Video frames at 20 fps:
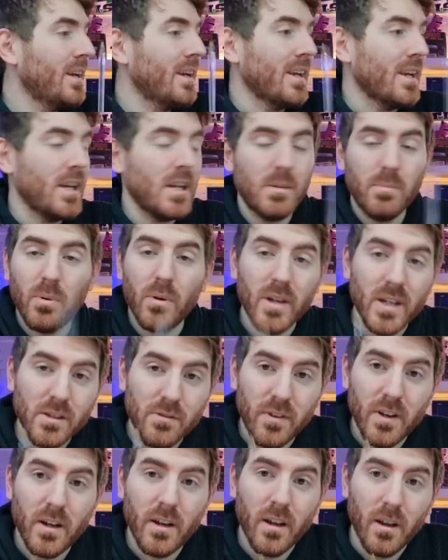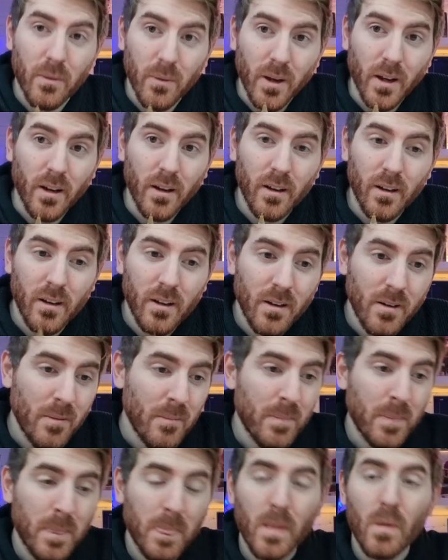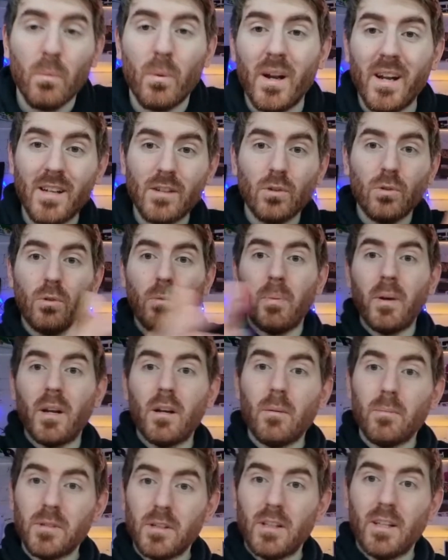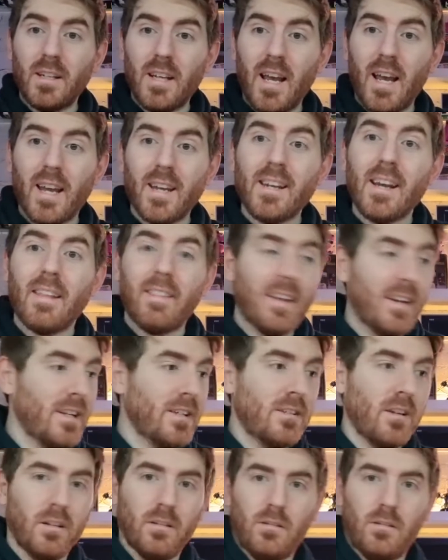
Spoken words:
He's put his video in with his all pickups of the day, and then he's gone,